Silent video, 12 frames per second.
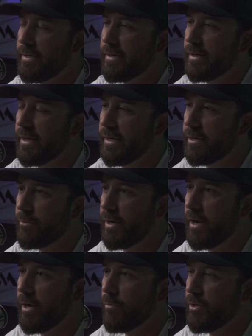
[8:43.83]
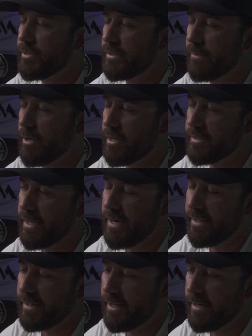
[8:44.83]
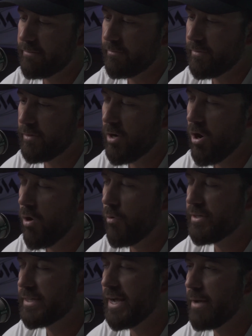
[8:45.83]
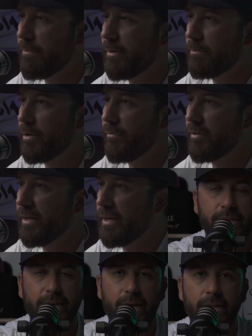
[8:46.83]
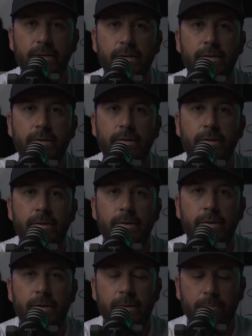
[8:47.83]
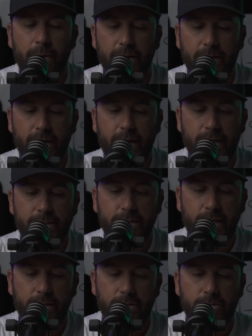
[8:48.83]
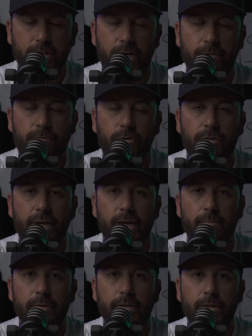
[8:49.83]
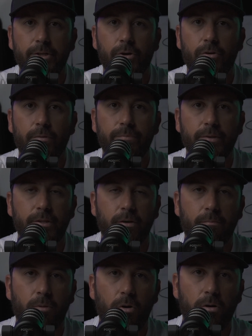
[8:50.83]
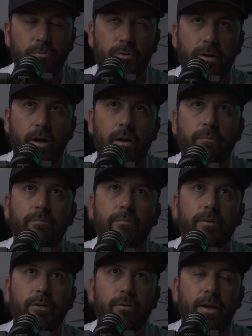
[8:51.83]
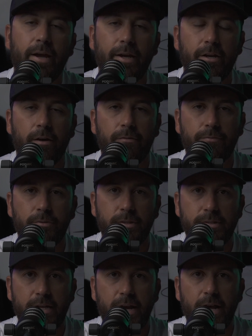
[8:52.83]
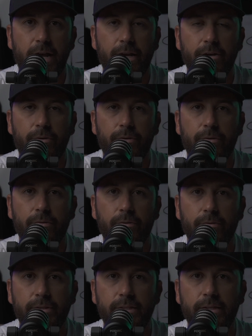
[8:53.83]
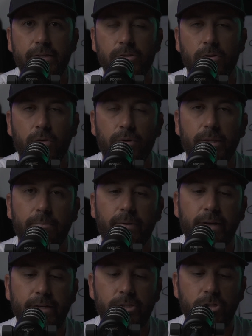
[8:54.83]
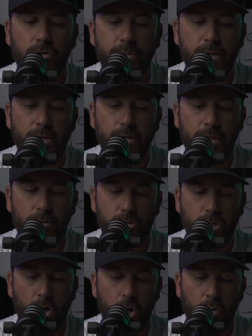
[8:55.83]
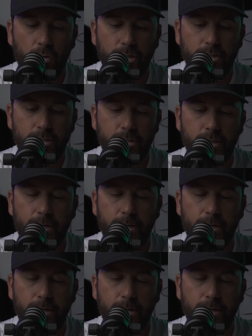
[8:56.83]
laying around, which I'm not saying that it always happened perfectly like that. But he had standards set up for them, you know, balls were not, you know, hanging off to the side or tees all over the place. So there was always